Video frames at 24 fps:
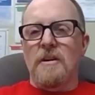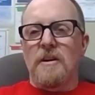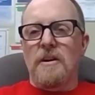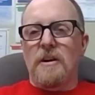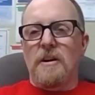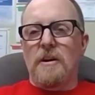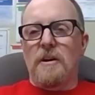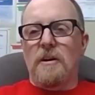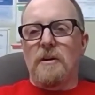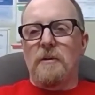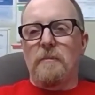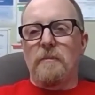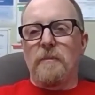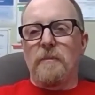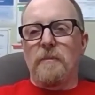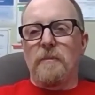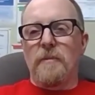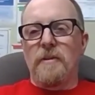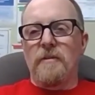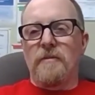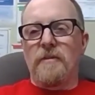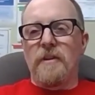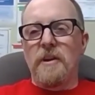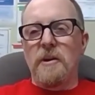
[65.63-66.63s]
Um,
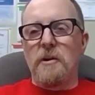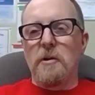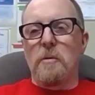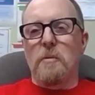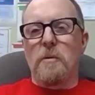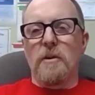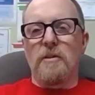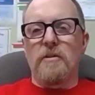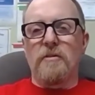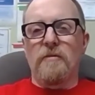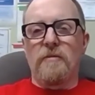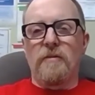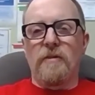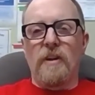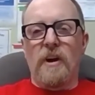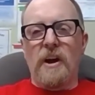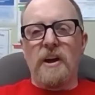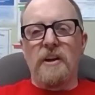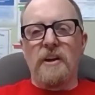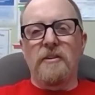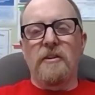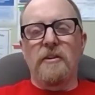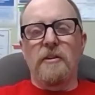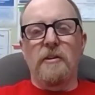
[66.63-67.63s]
if anyone wants to
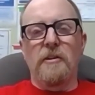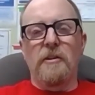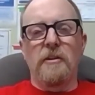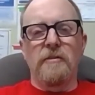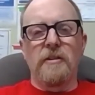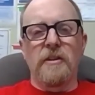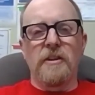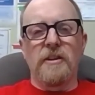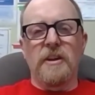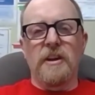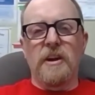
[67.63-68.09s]
fly into Nunavut,